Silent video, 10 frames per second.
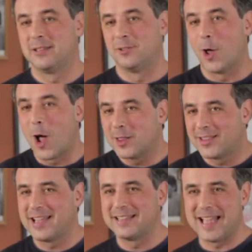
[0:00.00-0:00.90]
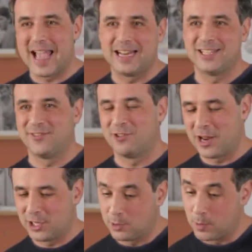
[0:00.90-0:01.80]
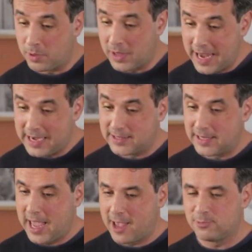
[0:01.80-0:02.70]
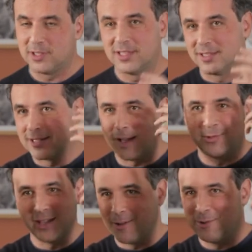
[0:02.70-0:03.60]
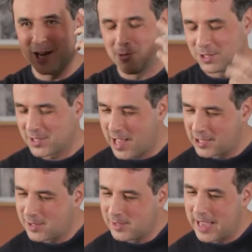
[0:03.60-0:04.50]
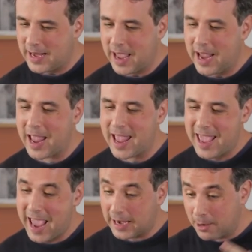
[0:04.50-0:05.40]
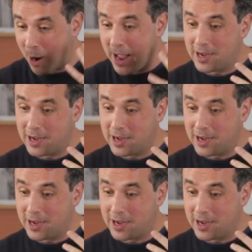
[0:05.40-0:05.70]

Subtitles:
not exactly the variation we played in the game. This is something which I was calculating, And in my